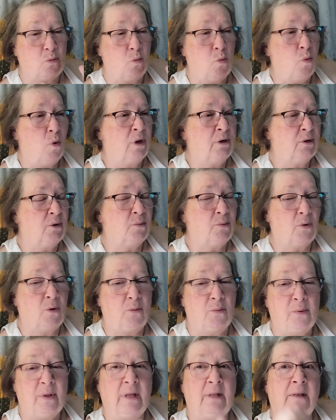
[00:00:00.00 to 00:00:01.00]
wonderful
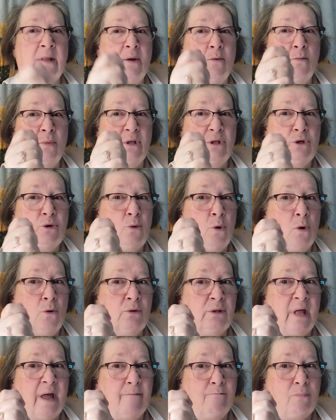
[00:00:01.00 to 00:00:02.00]
feeling when you
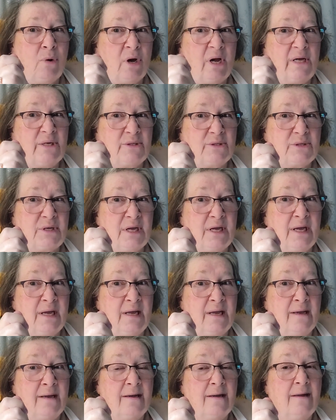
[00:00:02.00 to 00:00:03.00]
hold that brass key